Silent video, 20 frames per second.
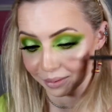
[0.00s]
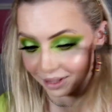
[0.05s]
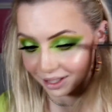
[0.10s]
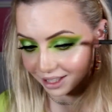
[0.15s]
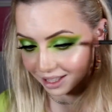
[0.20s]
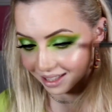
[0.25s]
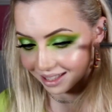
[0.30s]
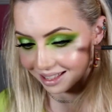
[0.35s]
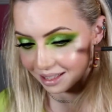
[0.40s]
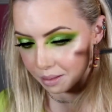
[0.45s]

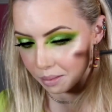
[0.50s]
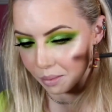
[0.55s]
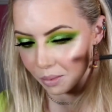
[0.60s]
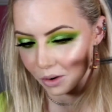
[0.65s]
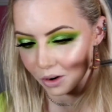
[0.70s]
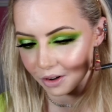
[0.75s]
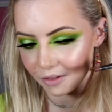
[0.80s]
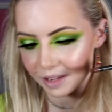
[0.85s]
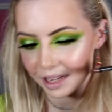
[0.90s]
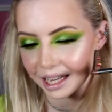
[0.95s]
which is
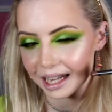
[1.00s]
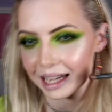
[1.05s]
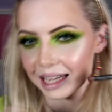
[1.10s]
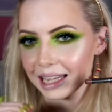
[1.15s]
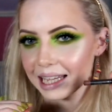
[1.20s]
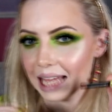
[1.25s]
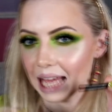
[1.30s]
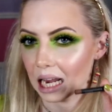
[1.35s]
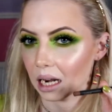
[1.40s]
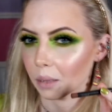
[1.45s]
more of a
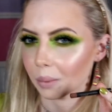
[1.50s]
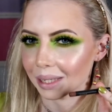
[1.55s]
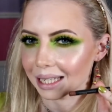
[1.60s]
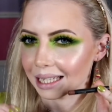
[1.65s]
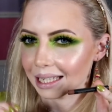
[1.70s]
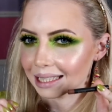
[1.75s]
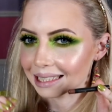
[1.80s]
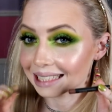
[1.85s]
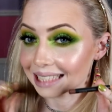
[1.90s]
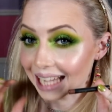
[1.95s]

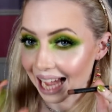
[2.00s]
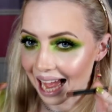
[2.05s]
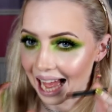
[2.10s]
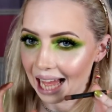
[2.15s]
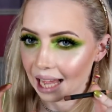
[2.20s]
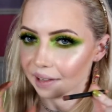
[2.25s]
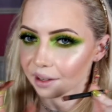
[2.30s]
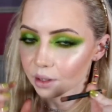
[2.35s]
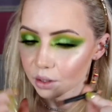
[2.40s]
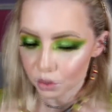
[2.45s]
yellowy
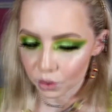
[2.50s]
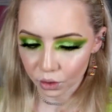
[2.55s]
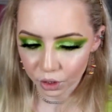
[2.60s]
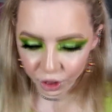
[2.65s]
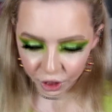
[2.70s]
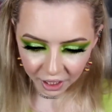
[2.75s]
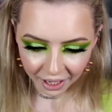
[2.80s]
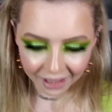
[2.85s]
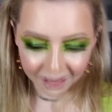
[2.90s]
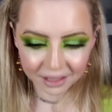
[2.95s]
tan sort
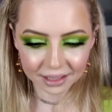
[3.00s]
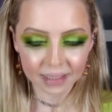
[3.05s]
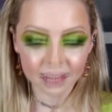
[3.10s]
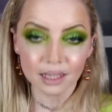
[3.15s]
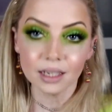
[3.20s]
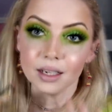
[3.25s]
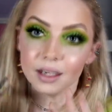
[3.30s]
of shade.